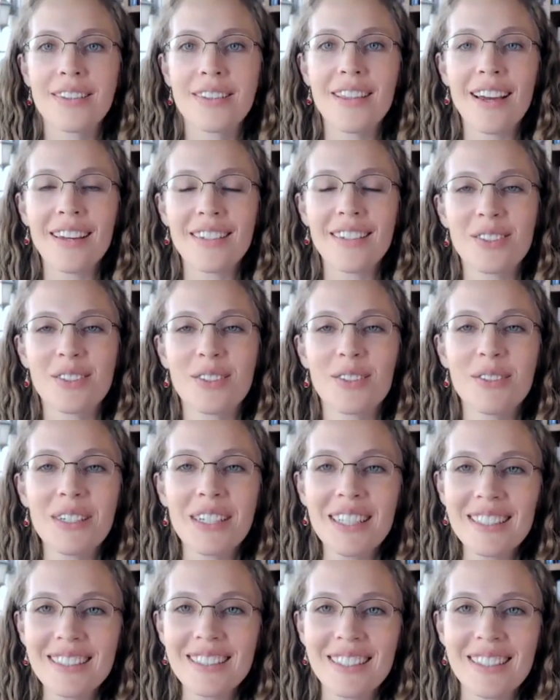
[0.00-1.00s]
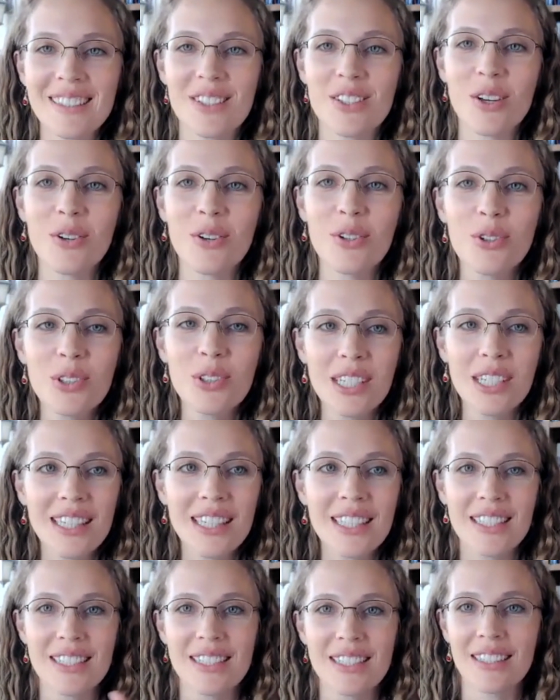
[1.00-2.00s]
That's crazy. So you did
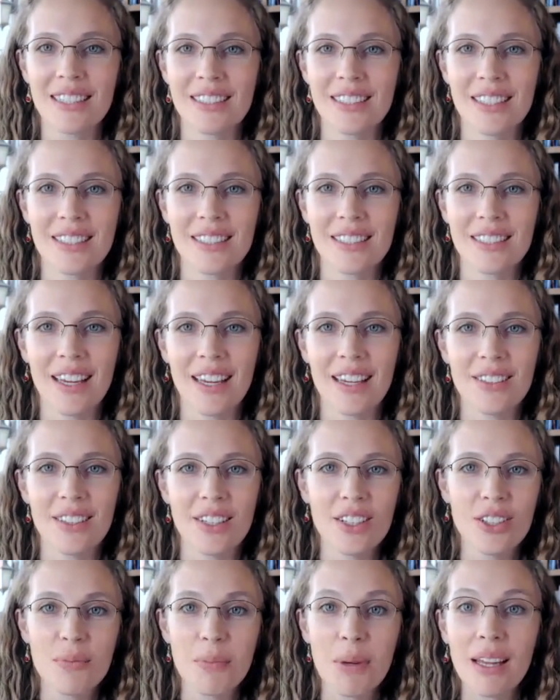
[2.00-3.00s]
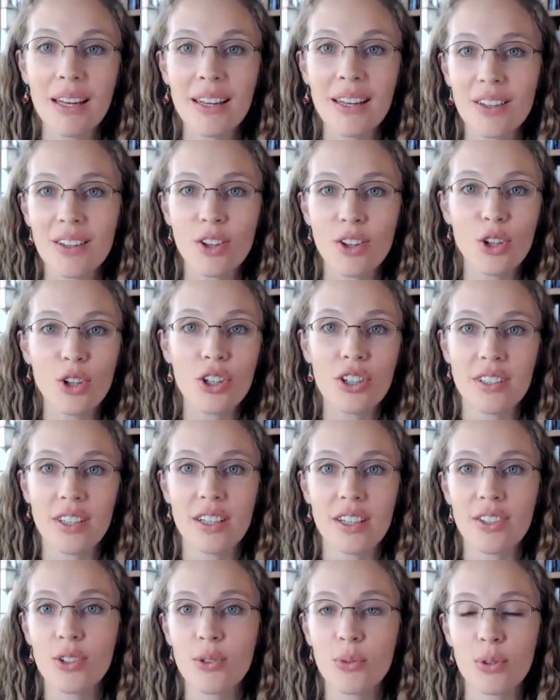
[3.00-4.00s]
this DEXA scan. It made it look
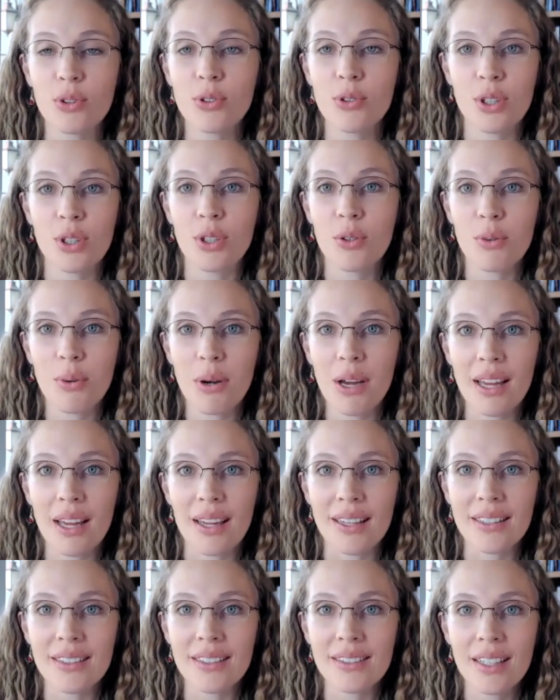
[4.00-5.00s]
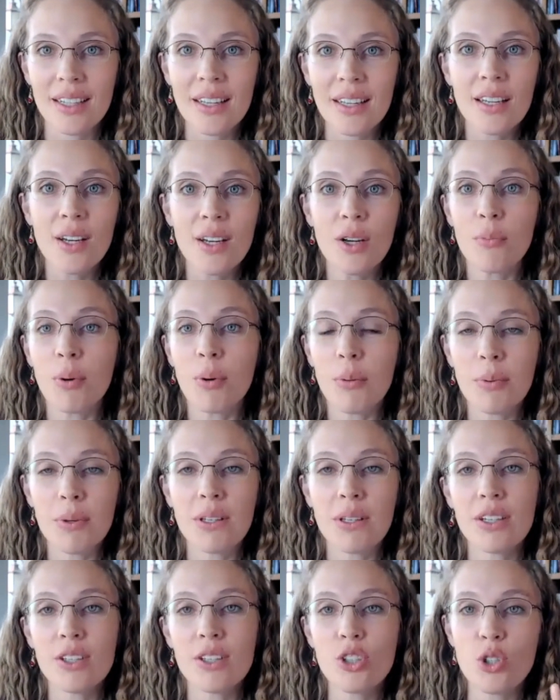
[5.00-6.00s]
like you were doing great, but
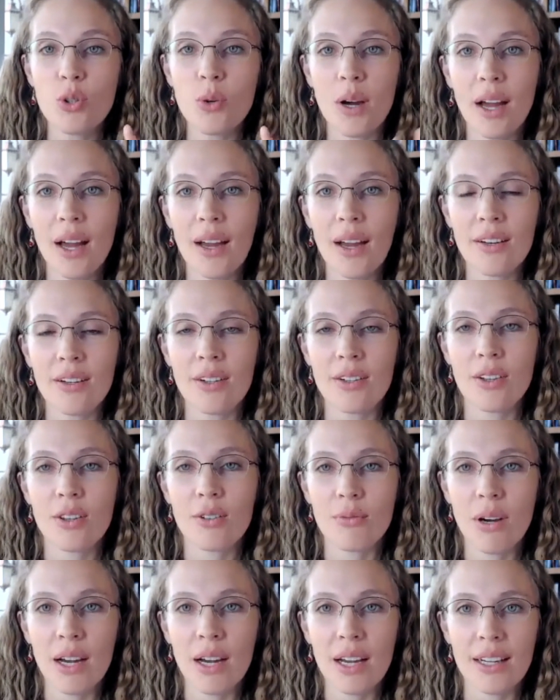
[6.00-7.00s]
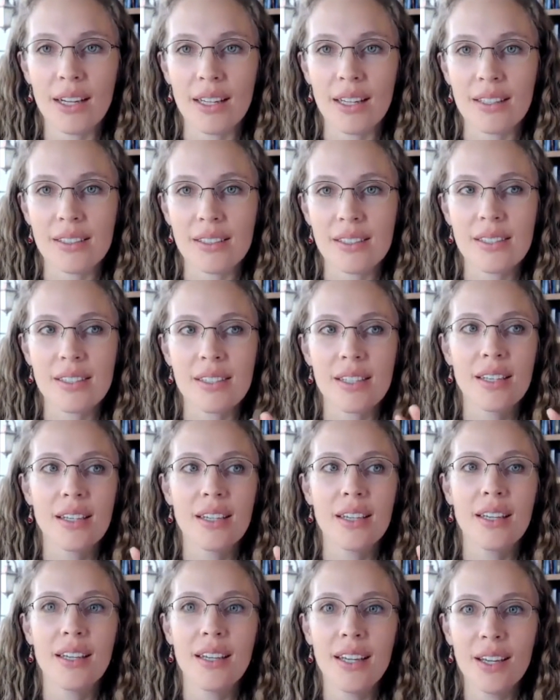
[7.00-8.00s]
because you had arthritis,
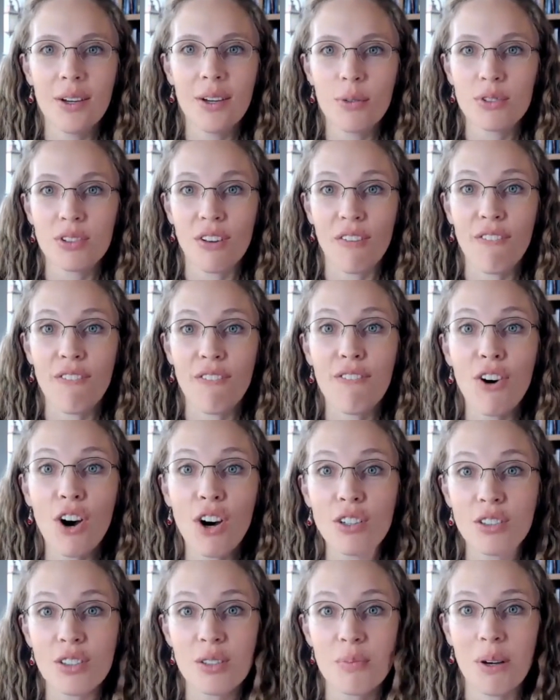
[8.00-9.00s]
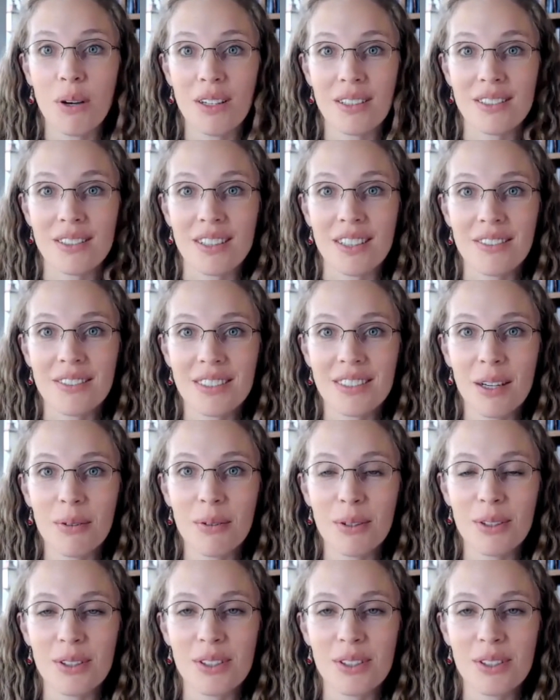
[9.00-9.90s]
it was a false positive. Is that what